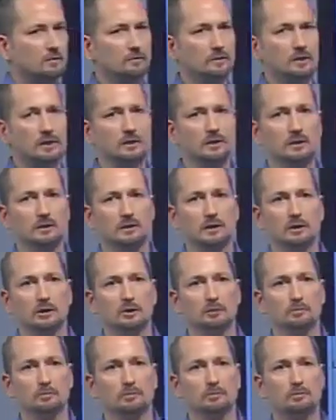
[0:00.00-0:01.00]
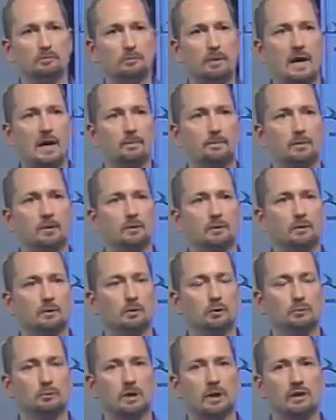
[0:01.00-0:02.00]
of a map that
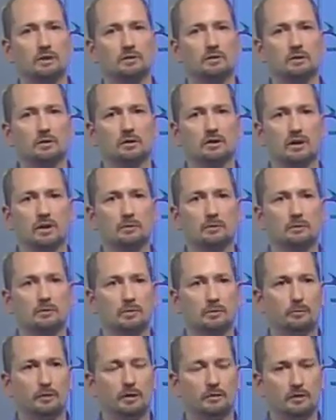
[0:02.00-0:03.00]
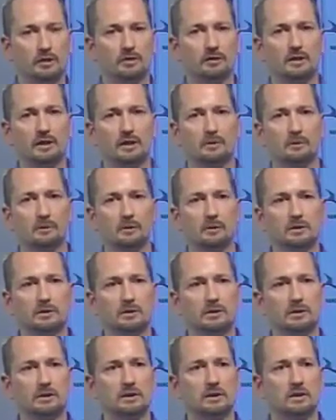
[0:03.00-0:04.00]
corresponds to a table, the previous table.
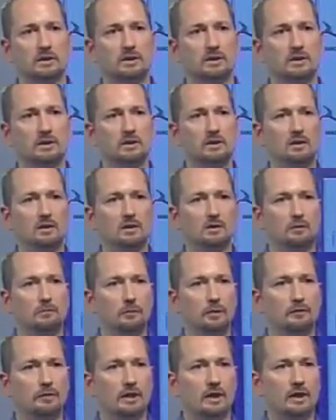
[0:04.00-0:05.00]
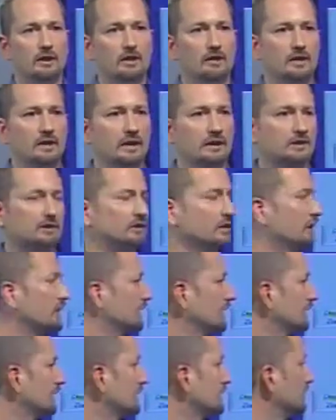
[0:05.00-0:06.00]
Moving on to the next
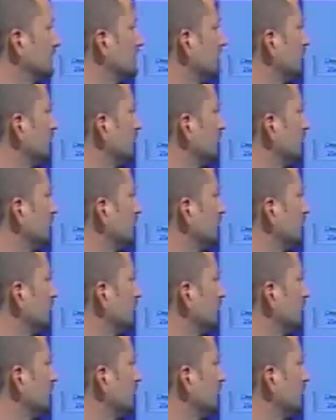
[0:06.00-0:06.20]
slide,